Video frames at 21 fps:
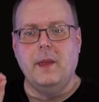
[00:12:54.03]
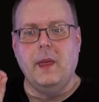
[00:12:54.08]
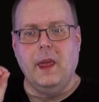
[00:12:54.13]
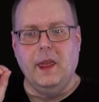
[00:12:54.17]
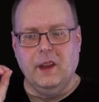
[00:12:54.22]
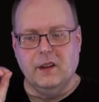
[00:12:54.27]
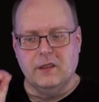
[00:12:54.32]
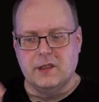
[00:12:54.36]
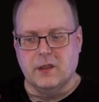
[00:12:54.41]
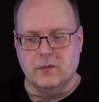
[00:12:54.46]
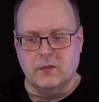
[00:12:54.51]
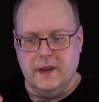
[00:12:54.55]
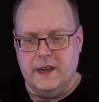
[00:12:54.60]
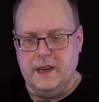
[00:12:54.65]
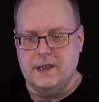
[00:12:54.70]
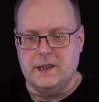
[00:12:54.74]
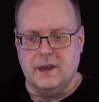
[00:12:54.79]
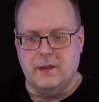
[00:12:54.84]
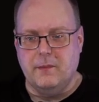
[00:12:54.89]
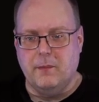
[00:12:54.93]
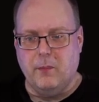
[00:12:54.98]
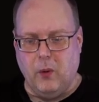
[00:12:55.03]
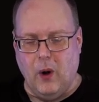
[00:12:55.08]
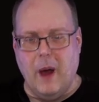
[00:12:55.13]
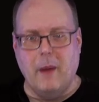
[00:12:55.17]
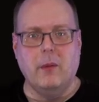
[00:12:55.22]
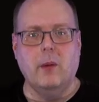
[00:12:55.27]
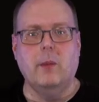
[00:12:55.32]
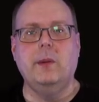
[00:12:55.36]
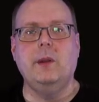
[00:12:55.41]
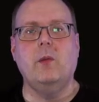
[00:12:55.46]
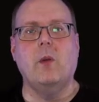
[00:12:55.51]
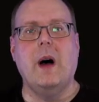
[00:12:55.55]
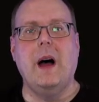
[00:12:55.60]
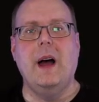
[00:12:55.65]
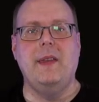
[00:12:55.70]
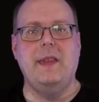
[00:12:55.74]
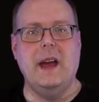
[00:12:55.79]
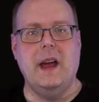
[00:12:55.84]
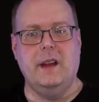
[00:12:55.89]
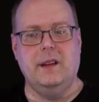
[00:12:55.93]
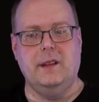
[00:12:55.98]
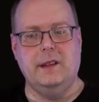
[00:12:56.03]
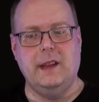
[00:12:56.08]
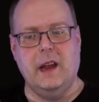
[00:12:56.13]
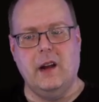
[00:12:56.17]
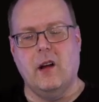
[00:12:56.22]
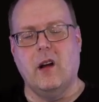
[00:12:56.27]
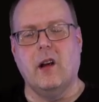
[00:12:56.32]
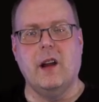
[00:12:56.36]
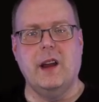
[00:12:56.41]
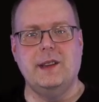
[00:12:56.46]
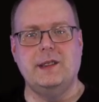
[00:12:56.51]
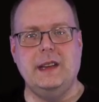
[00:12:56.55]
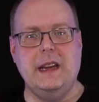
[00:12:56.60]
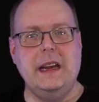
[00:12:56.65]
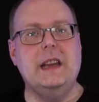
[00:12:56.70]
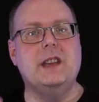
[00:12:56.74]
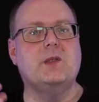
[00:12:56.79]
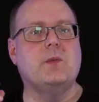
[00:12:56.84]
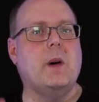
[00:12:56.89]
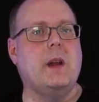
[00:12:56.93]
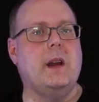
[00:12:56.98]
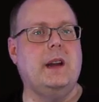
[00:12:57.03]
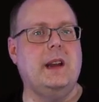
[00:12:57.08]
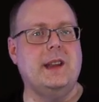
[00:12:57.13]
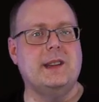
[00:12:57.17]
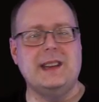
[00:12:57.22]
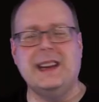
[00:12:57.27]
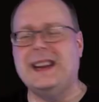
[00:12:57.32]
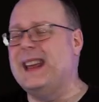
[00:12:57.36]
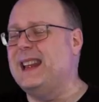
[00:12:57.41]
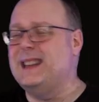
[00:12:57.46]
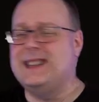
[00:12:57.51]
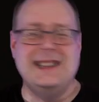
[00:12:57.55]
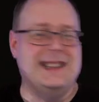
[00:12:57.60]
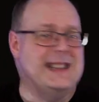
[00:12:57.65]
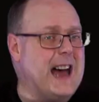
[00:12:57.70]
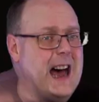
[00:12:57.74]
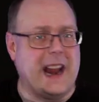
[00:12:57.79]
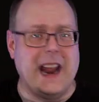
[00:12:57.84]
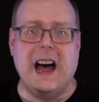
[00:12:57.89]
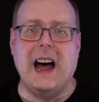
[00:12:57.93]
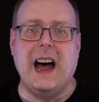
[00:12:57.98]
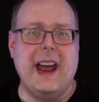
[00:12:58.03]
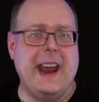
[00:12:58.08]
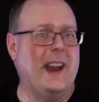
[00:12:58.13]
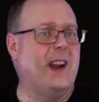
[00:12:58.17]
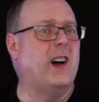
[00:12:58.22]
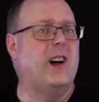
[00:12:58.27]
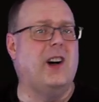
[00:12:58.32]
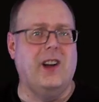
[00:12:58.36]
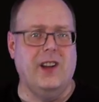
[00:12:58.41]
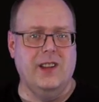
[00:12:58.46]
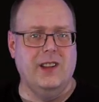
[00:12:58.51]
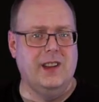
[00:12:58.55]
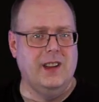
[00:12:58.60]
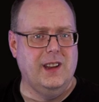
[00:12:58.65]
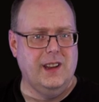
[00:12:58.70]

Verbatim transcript: there's a reason probably why that that RS is what it is. Again, it's not high at all.